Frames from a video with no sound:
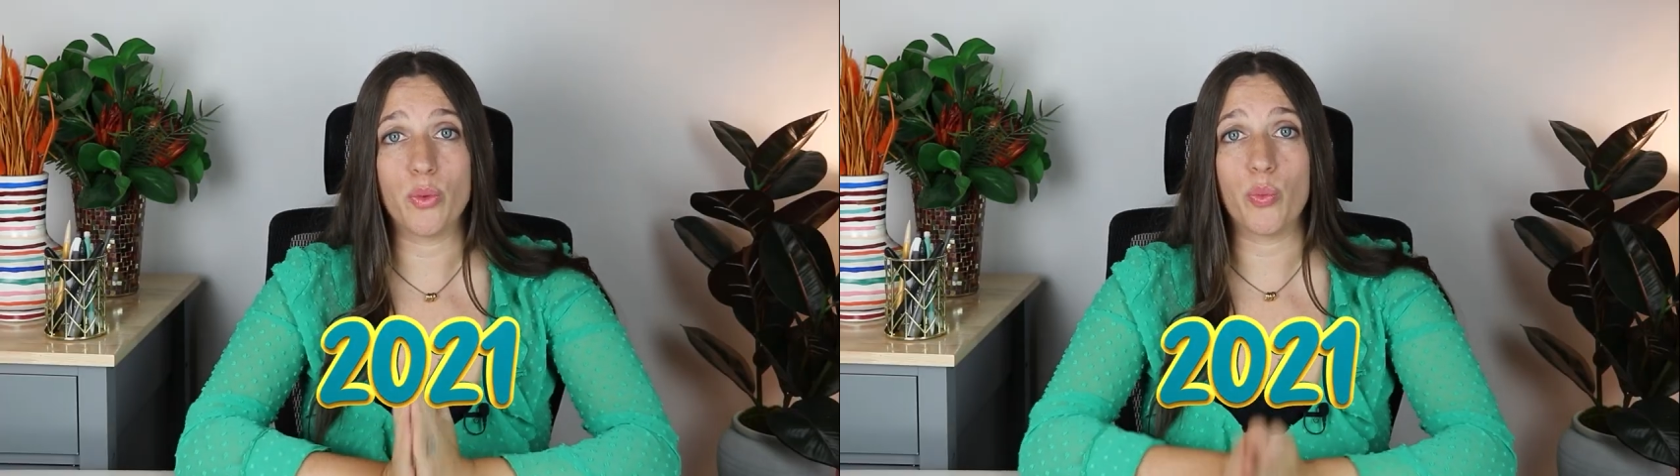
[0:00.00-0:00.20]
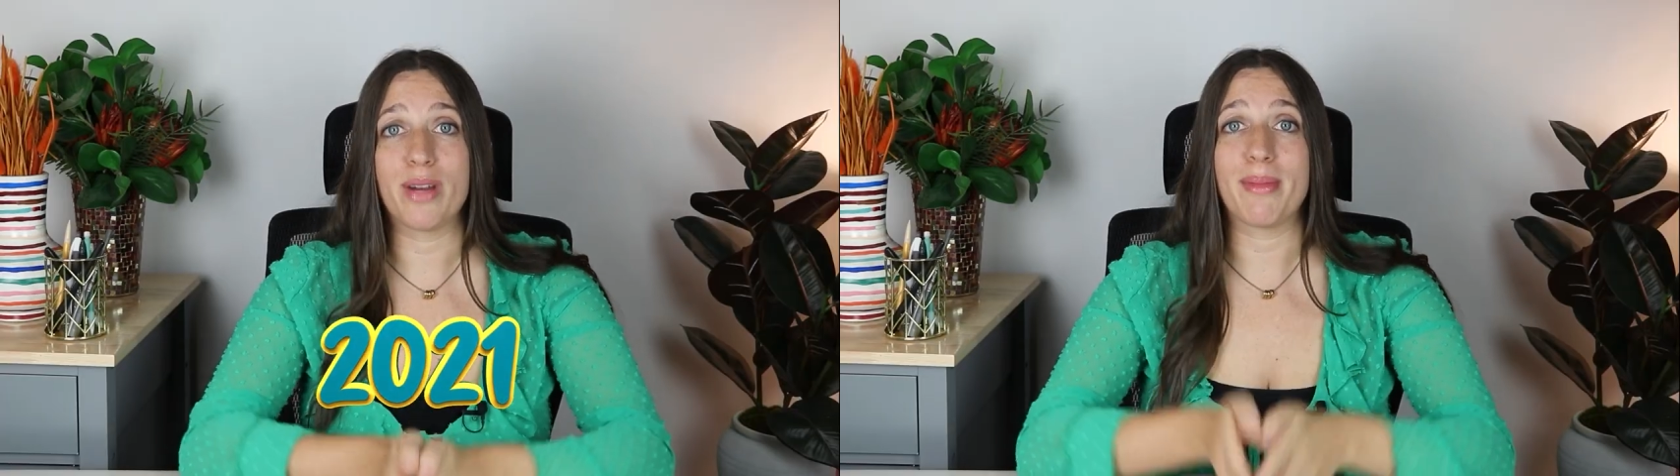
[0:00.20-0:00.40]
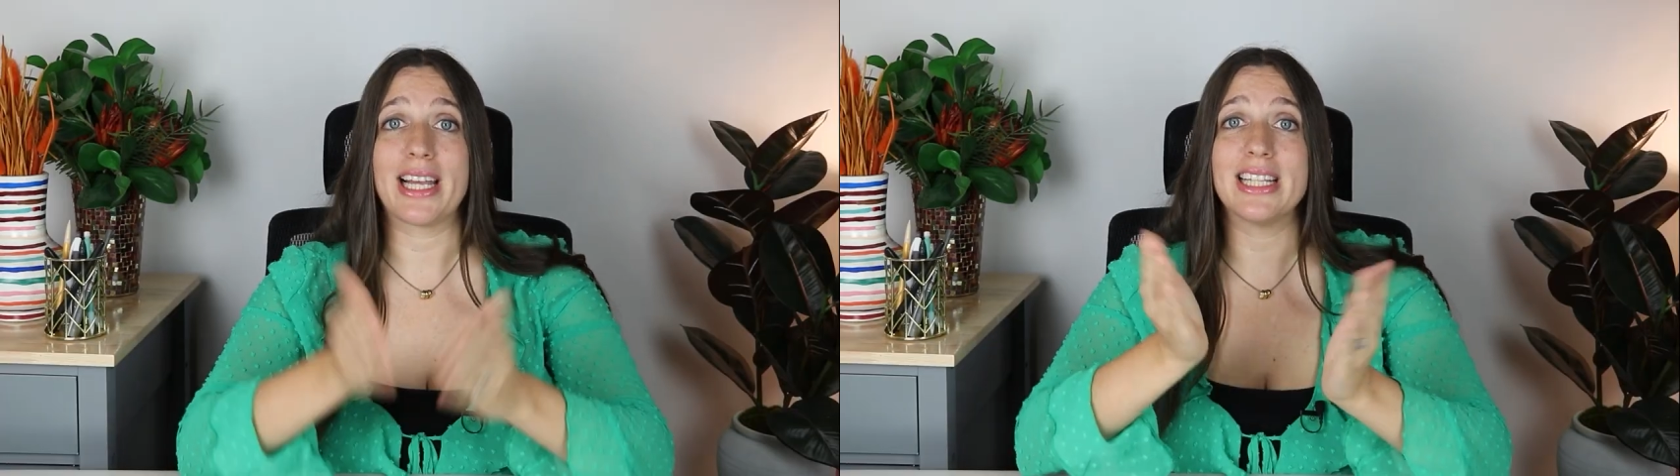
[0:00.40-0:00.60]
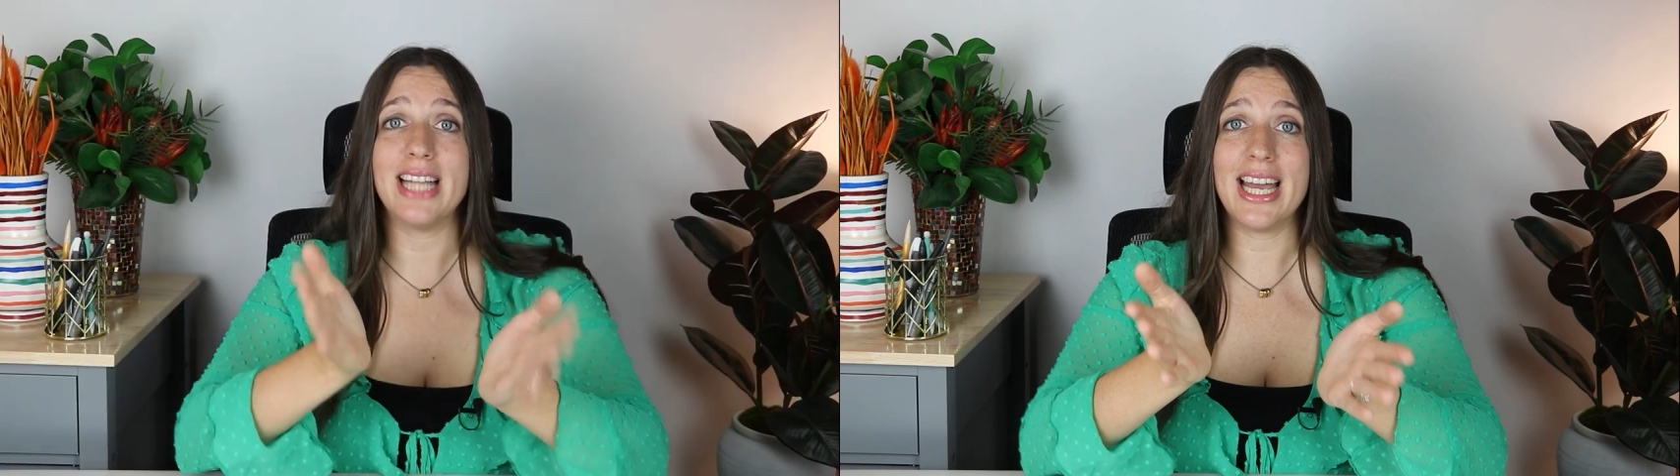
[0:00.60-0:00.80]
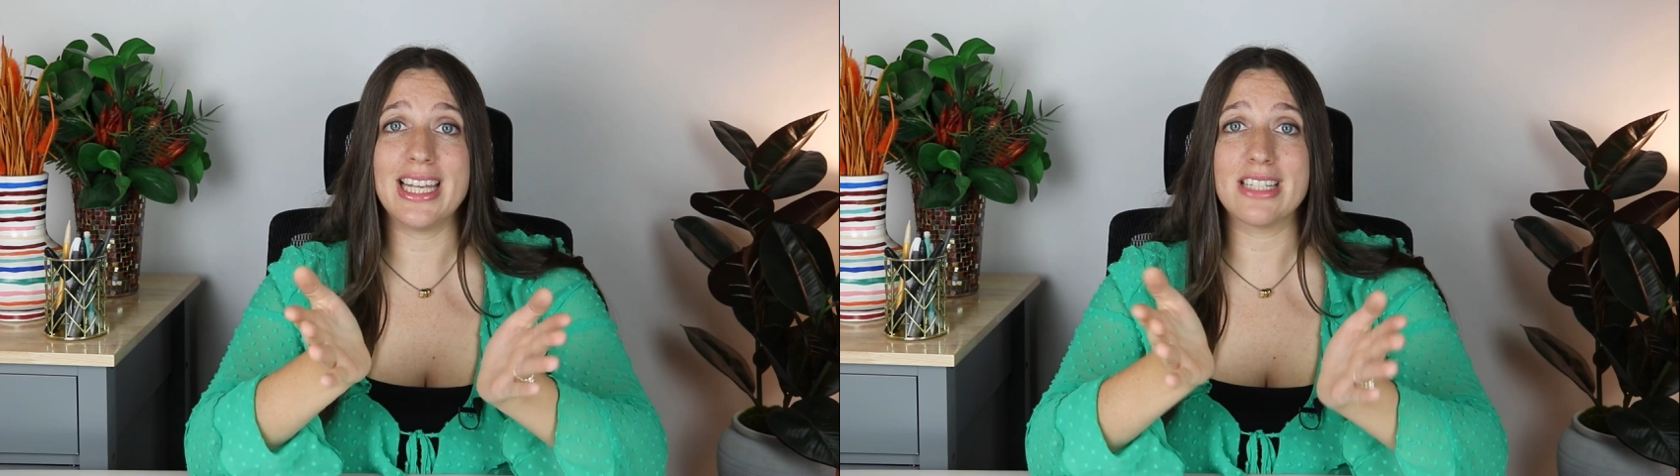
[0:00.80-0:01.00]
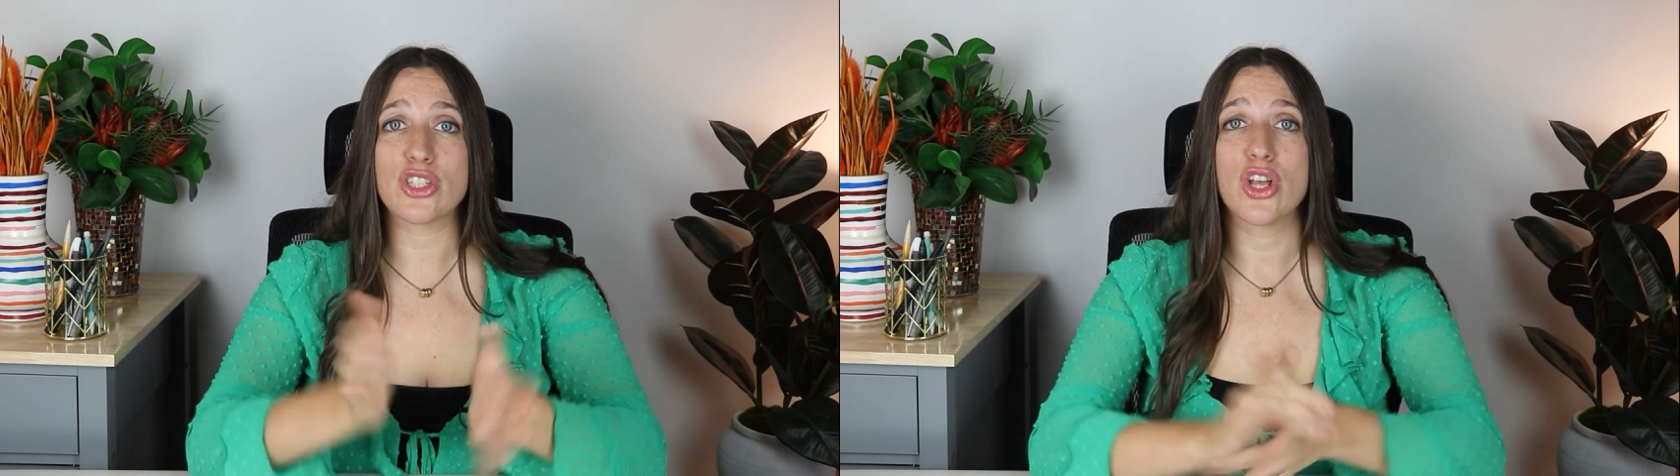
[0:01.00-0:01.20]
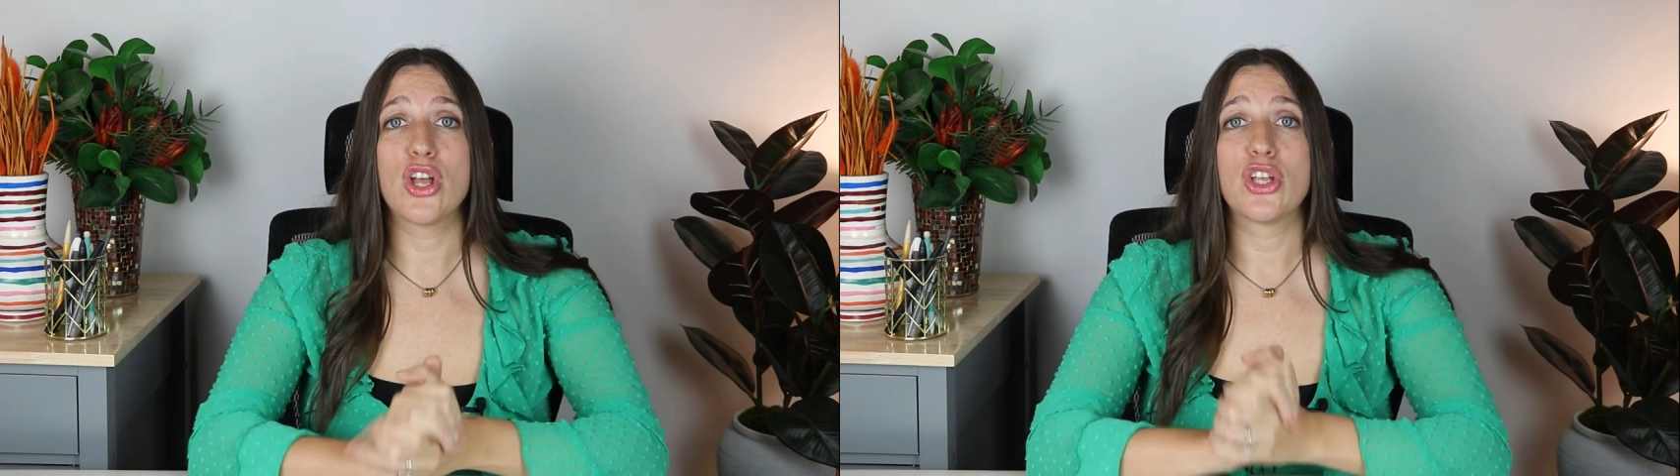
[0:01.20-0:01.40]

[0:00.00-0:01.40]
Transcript: one of my clients